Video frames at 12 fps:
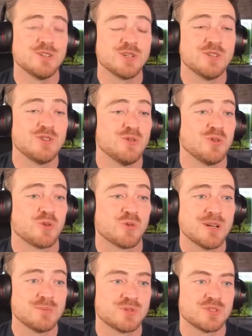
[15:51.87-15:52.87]
you could do
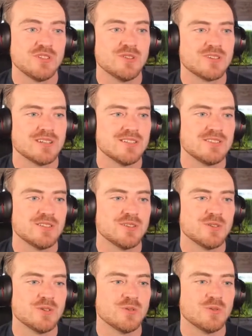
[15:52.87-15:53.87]
crypts. You could
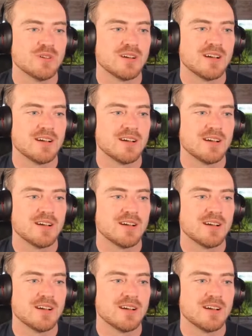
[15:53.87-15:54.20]
do